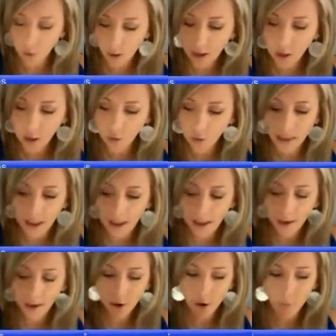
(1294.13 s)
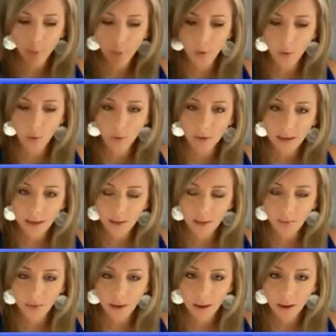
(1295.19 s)
know how to use that editor, but when you save
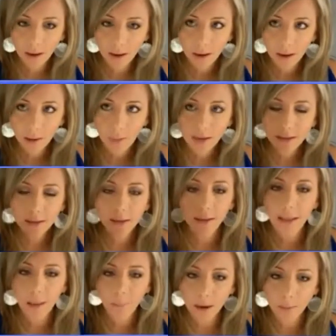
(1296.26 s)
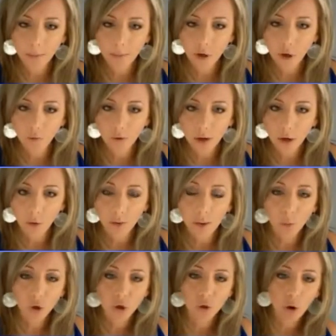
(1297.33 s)
it, basically that becomes a new video. Then
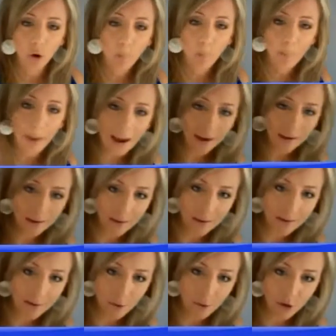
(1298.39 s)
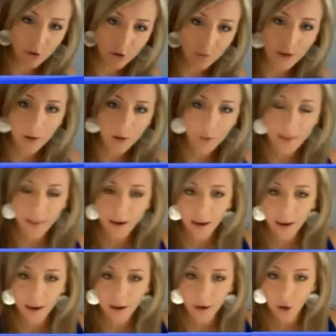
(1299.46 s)
would you go back to this original video and then
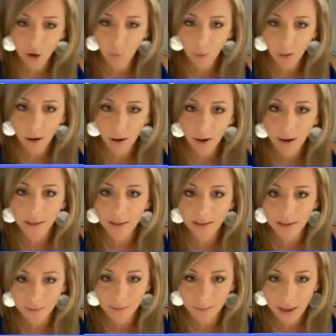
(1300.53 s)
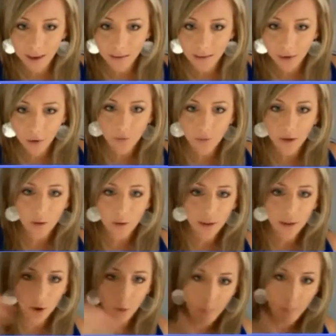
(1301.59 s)
cut a new part and then save that as a new video and
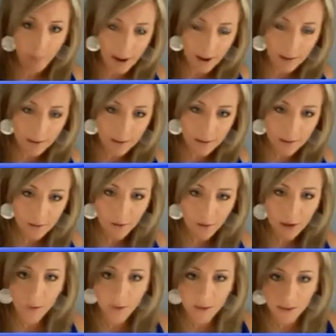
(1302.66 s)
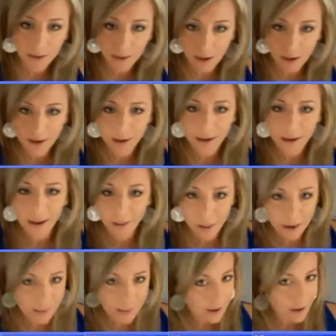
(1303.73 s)
then go back to this video and cut it again and
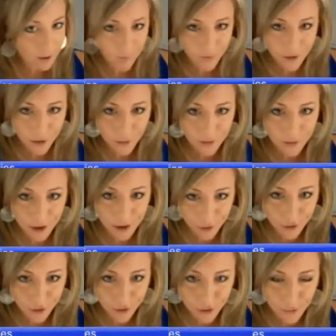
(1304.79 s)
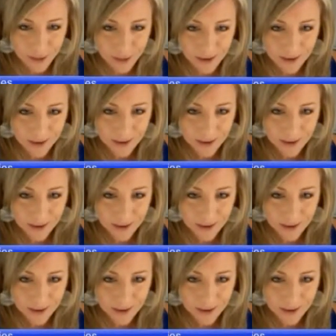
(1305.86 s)
make that a new video? Is that all you're doing?